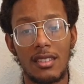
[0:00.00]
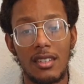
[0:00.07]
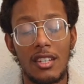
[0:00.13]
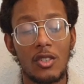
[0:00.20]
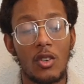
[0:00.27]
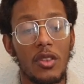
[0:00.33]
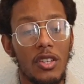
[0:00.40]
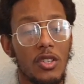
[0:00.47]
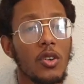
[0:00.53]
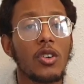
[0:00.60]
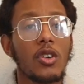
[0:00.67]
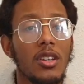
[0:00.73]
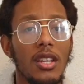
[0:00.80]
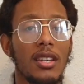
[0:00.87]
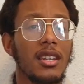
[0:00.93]
ensure that you're
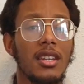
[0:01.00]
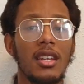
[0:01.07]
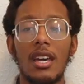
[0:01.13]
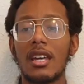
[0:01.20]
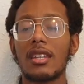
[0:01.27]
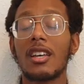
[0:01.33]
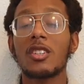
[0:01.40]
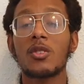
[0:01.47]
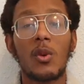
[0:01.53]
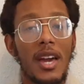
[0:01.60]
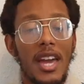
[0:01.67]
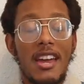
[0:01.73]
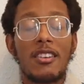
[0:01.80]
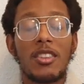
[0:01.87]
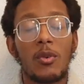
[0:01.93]
good. And that's why I
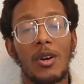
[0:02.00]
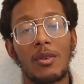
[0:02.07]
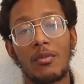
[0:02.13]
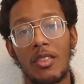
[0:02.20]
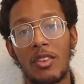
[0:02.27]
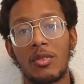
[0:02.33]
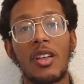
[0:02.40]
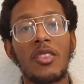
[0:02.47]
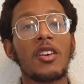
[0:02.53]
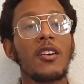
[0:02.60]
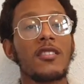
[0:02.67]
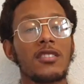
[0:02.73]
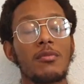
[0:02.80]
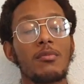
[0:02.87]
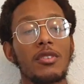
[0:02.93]
hear in the word mother. So I think of
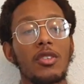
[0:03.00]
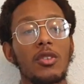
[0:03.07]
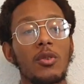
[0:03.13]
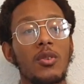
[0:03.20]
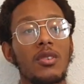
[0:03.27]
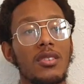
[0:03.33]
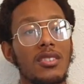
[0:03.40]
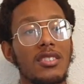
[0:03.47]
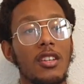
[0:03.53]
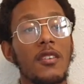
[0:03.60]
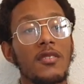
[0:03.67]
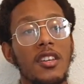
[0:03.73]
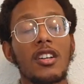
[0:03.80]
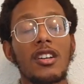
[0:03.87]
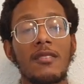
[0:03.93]
somebody who is a
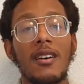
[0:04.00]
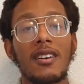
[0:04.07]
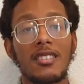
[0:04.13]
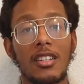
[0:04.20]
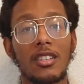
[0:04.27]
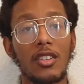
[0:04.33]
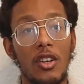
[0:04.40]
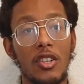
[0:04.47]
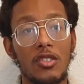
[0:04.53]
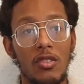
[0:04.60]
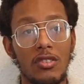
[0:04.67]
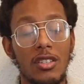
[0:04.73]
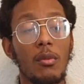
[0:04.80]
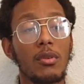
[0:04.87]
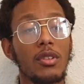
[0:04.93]
self-sacrificing nurturer,
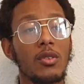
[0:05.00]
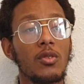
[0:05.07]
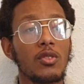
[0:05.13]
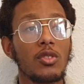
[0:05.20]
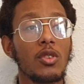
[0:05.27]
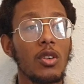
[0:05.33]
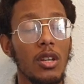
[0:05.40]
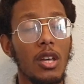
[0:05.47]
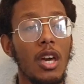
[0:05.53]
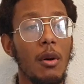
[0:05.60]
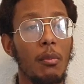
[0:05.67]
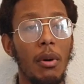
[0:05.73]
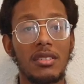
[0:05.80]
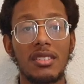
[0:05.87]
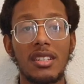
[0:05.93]
somebody who's not
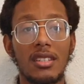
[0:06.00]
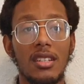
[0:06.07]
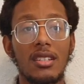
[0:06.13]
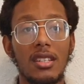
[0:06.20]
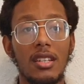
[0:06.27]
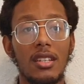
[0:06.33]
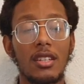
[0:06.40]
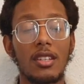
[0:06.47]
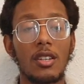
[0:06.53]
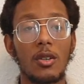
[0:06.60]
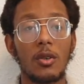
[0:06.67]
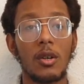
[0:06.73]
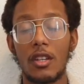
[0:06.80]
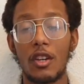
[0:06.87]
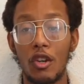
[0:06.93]
particularly,
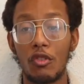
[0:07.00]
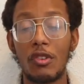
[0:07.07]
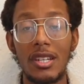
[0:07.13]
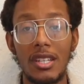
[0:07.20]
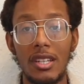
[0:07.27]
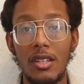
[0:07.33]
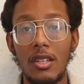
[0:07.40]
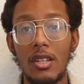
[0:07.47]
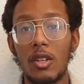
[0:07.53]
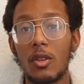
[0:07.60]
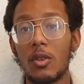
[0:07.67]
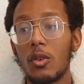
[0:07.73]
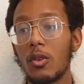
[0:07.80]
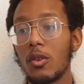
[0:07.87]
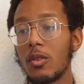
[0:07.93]
greedy
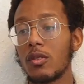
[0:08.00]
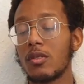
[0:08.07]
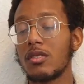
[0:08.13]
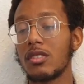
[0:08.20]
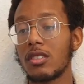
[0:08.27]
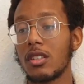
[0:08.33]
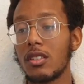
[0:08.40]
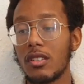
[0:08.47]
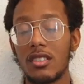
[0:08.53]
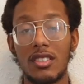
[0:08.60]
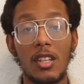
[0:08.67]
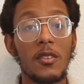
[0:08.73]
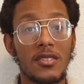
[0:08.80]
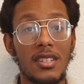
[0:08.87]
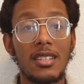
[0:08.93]
or
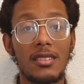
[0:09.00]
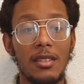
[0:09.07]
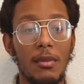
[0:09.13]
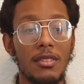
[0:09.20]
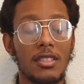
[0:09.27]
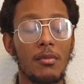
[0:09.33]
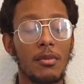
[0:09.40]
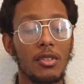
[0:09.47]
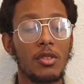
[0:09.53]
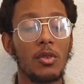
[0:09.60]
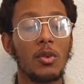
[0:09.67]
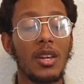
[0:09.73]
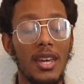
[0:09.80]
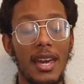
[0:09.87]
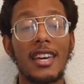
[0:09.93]
self-centered, but somebody who
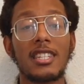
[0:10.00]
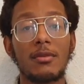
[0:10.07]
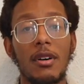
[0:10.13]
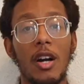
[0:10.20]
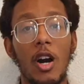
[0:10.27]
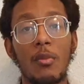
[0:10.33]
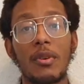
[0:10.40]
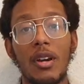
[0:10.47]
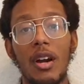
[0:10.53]
cares about helping